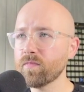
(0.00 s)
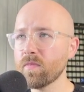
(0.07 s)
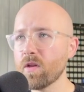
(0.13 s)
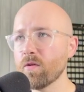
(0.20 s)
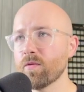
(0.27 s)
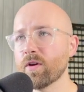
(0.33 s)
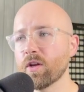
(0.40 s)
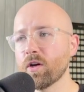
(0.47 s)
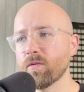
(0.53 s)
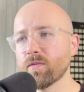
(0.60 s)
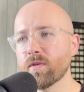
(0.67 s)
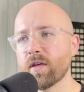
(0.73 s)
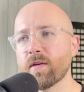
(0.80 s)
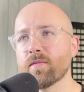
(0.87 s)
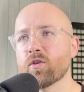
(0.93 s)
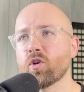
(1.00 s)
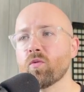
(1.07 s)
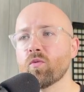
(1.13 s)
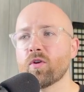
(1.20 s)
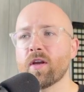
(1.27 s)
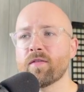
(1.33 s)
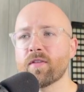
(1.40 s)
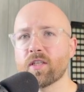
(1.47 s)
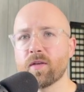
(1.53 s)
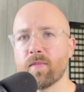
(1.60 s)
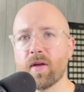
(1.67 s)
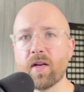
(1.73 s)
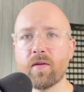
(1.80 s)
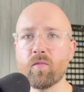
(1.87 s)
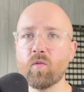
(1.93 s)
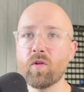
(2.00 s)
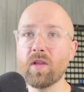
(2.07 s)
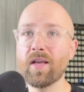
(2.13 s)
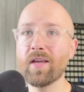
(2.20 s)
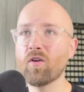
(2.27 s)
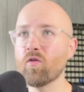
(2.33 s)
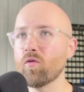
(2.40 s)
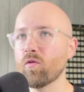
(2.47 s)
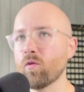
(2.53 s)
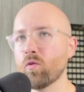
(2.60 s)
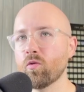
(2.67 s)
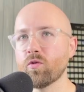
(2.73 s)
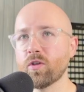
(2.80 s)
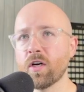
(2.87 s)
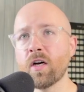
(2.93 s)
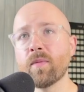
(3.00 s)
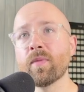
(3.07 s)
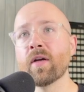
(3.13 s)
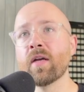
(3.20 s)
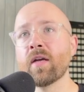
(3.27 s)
We can update. So we'll give this a minute. We'll let it all load up.